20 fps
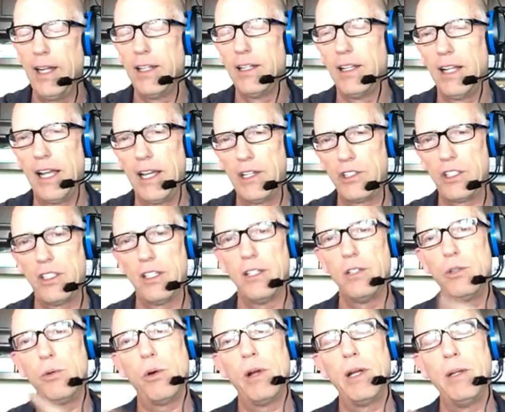in less
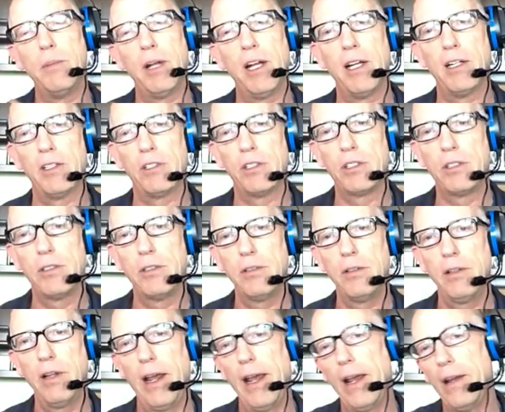than 20 minutes.
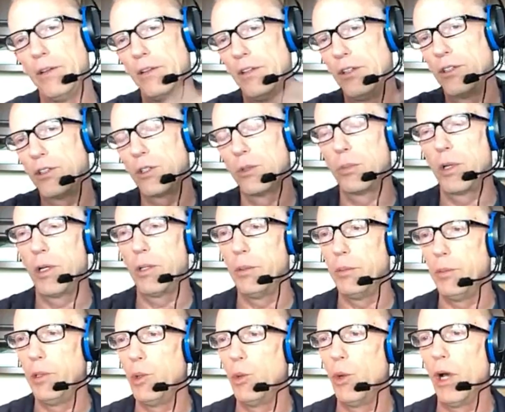And this will
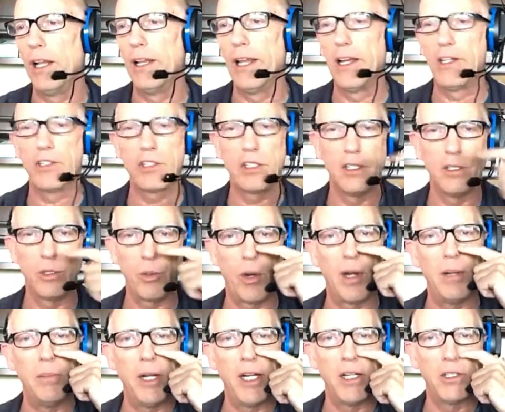probably be well less than
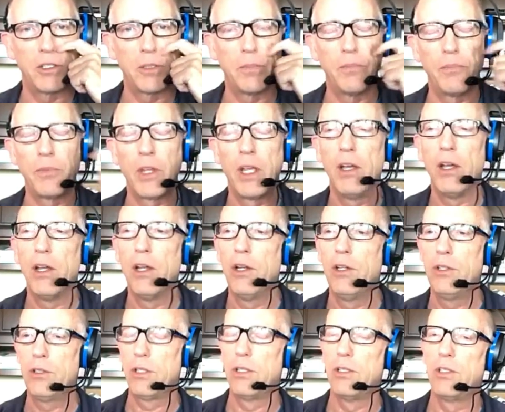20 minutes.
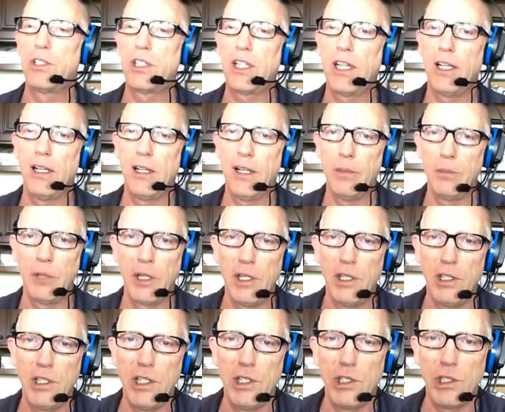So the skill I'm
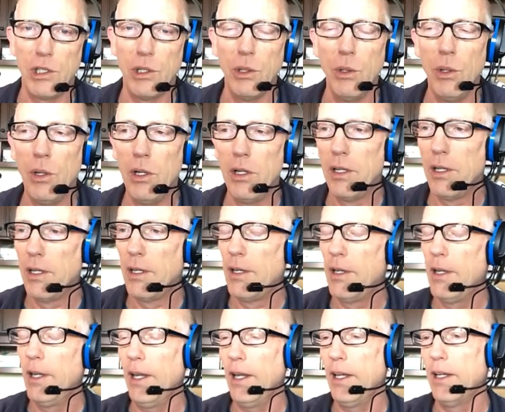going to teach you
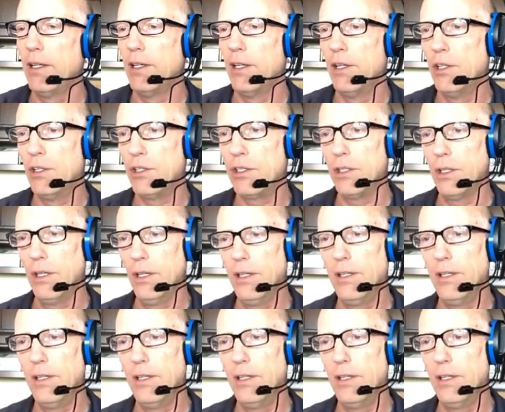is